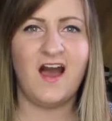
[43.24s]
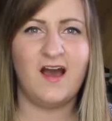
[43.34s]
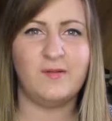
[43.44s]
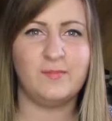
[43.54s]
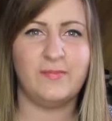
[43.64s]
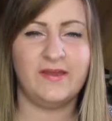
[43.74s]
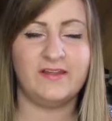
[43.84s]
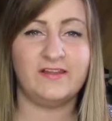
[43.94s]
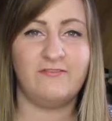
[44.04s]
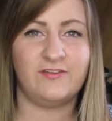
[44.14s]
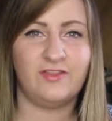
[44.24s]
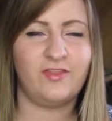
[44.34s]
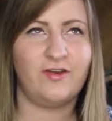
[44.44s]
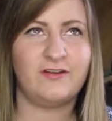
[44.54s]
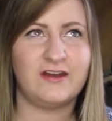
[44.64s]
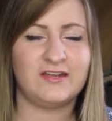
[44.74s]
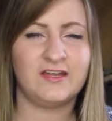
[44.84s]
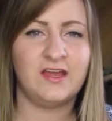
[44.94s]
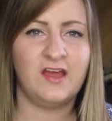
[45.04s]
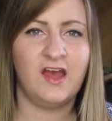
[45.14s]
um, May 11th
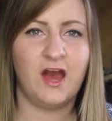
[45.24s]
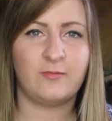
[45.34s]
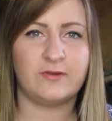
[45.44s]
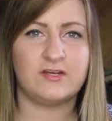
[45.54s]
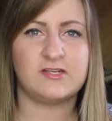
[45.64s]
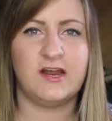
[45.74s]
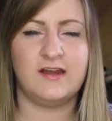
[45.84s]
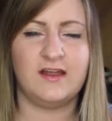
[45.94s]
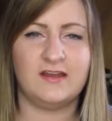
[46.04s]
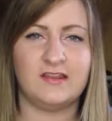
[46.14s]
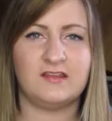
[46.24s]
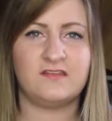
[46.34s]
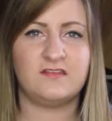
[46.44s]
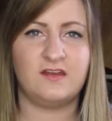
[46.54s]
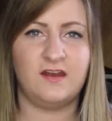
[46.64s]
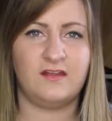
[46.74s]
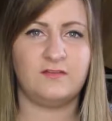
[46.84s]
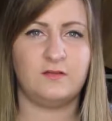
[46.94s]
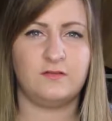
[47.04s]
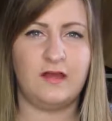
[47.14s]
already. I'm going to try and edit this today
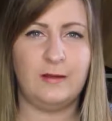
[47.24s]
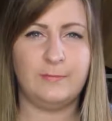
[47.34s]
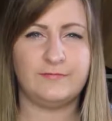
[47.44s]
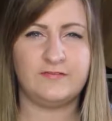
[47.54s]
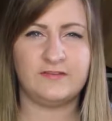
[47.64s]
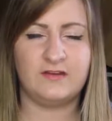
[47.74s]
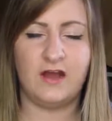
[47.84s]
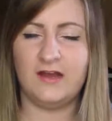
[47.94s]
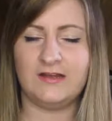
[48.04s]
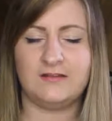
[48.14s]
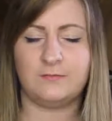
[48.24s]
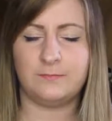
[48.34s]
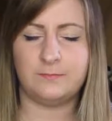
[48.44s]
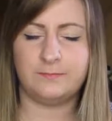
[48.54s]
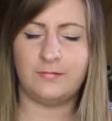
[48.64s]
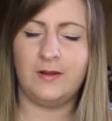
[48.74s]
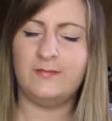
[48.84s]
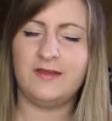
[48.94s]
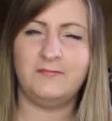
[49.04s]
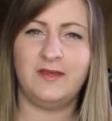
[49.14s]
so it's up. If it's not, it's
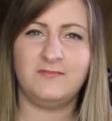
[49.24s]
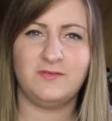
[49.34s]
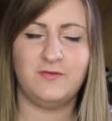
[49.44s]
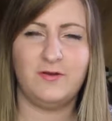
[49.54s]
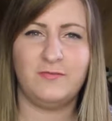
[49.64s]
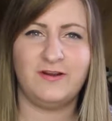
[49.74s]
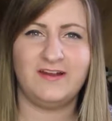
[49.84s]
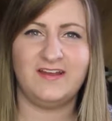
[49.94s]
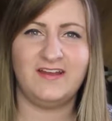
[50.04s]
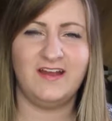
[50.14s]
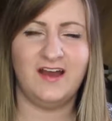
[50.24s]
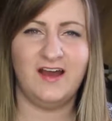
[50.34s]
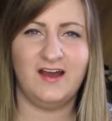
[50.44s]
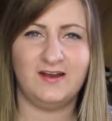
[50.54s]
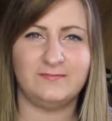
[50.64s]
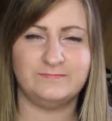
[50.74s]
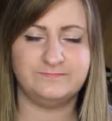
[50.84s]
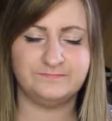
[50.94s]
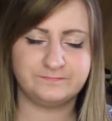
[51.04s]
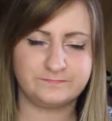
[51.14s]
probably going to be up tomorrow morning.
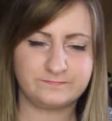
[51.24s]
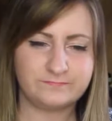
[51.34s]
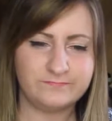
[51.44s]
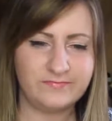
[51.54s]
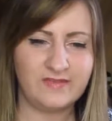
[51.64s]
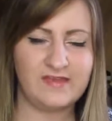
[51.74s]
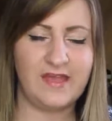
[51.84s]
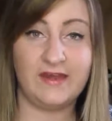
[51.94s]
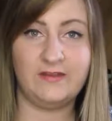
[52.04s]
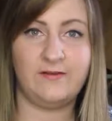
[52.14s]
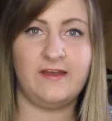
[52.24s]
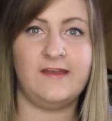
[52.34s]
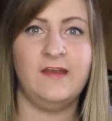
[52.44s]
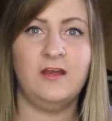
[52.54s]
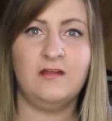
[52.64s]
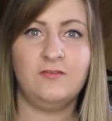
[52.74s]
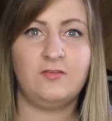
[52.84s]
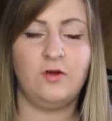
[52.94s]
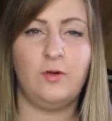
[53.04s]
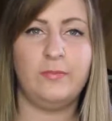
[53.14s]
Um, anyway,
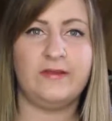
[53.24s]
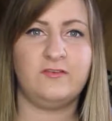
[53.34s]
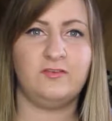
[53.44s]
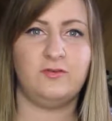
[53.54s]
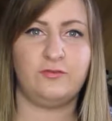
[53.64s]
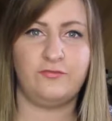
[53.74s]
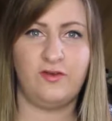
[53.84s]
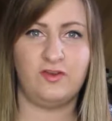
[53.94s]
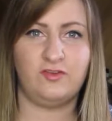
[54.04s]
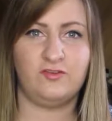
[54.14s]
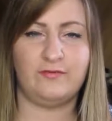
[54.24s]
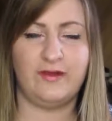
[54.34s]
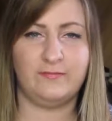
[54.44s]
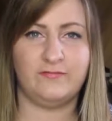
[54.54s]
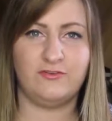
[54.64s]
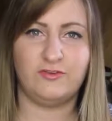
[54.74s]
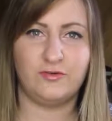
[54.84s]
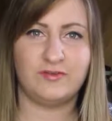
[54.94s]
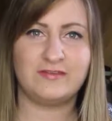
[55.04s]
so biggest news first, why I'm even doing